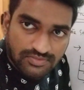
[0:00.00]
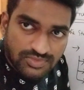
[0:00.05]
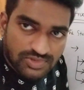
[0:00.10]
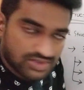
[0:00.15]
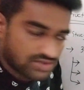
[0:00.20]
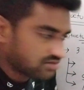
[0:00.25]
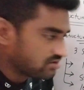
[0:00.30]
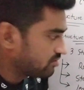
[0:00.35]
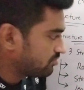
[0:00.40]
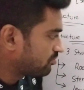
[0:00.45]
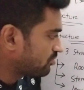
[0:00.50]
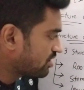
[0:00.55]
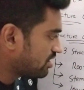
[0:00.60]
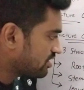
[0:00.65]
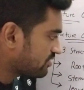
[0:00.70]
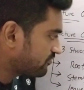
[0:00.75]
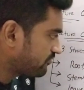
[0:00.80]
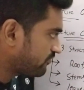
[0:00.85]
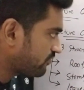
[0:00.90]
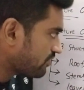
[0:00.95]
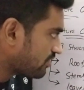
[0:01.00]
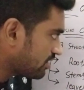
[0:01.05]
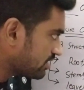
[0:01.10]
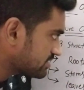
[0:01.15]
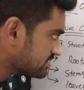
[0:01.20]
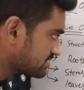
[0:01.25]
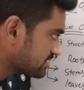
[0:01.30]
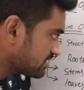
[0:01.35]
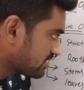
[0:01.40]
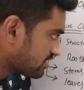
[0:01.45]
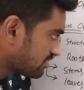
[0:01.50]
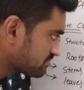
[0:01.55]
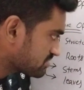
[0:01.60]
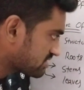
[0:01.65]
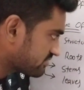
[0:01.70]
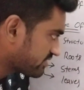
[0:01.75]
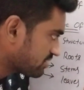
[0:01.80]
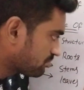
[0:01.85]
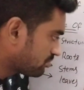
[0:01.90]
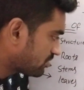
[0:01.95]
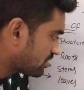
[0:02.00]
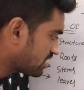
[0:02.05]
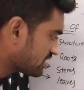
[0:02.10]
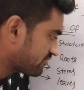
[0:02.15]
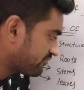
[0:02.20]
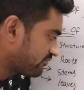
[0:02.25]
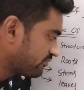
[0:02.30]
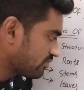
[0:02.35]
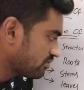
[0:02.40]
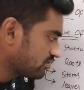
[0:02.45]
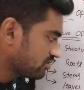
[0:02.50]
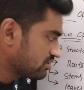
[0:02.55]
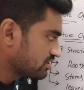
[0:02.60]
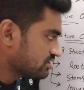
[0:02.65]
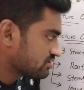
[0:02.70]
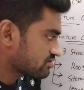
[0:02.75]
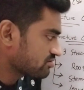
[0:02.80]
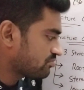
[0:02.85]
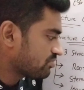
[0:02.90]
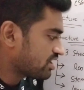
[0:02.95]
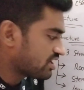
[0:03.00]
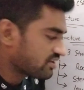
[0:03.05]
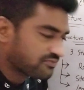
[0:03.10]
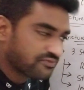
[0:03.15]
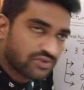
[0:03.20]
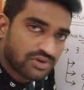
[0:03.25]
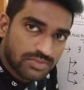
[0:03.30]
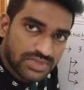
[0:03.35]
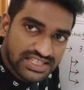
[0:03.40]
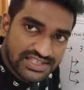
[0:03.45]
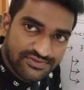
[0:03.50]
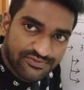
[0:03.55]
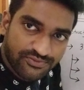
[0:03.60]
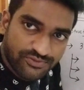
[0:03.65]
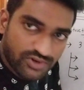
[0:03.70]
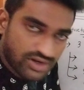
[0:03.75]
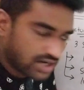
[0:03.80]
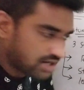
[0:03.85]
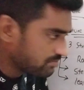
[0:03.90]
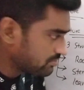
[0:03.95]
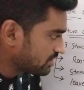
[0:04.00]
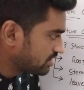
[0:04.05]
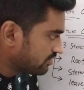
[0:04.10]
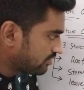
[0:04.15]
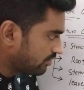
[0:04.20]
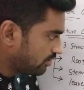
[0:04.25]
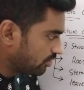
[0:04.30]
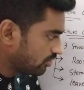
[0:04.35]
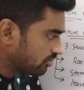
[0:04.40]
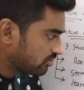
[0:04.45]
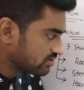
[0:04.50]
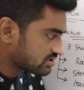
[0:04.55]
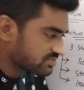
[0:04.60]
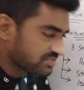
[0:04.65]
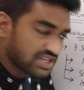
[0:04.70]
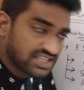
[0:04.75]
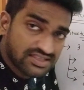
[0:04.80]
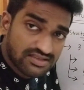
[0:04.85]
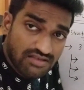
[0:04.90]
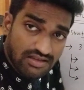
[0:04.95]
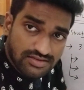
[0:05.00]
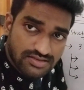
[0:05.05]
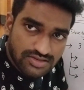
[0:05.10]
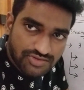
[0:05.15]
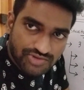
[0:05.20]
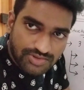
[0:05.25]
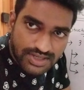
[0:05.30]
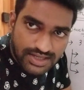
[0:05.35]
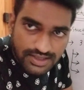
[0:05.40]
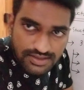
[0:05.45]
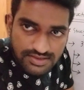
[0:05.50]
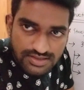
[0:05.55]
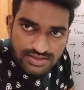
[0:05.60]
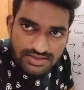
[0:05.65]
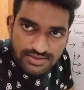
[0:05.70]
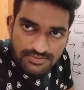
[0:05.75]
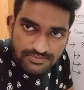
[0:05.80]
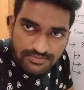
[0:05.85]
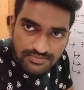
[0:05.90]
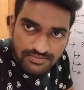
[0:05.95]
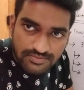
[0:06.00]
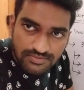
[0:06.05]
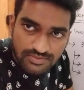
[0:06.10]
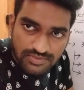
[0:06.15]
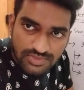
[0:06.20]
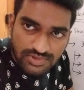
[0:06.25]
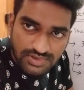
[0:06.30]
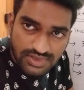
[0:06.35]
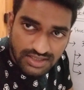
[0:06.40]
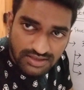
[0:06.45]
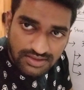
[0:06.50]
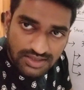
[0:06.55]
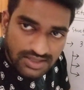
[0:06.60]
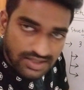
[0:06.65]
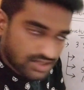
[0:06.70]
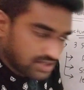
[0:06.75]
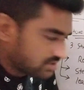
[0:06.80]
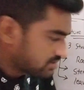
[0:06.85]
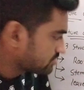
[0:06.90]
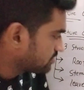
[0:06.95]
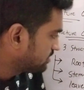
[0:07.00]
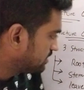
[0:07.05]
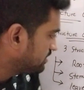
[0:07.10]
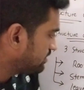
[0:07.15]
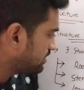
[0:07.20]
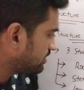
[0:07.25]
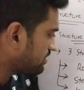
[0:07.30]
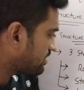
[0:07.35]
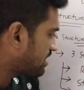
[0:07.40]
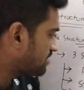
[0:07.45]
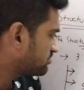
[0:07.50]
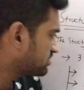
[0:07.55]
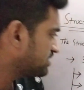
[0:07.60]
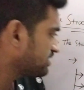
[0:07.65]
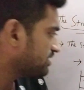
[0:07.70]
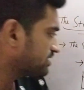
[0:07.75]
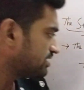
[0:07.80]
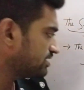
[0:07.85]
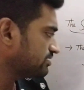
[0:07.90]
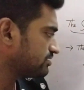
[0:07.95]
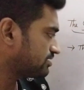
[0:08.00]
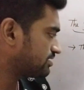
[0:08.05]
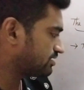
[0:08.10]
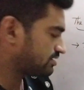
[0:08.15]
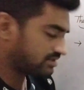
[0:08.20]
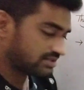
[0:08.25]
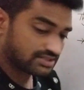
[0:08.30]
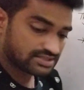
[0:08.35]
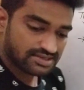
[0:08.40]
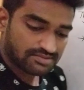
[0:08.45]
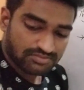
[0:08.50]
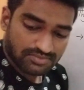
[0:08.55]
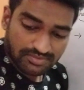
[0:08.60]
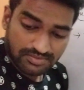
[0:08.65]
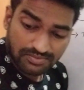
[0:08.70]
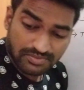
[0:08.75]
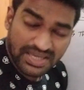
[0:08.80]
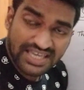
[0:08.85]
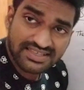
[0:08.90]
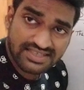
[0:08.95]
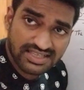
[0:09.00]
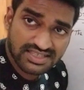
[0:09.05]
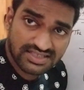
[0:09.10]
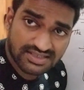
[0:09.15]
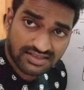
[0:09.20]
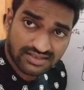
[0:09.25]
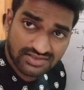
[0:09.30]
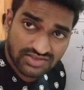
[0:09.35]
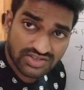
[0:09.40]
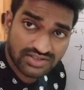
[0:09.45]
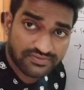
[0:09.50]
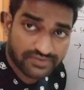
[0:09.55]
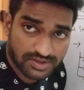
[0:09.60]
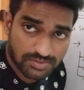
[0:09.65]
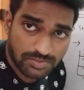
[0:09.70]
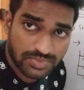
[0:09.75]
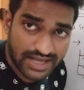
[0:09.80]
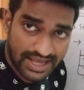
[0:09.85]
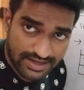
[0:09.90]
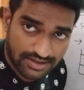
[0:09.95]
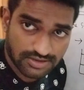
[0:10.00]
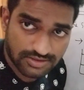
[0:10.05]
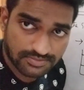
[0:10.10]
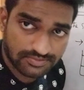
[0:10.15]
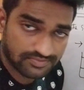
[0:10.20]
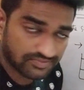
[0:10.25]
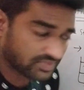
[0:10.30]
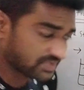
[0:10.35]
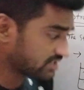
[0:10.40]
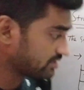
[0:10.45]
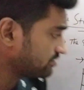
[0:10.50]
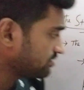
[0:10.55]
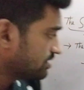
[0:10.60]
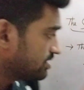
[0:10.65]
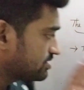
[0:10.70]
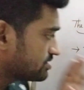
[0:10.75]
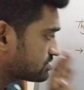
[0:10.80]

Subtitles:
So morphology comes from morpho. So morpho means form, logos means studies, right? So here I am taking some basic structure for plant, right?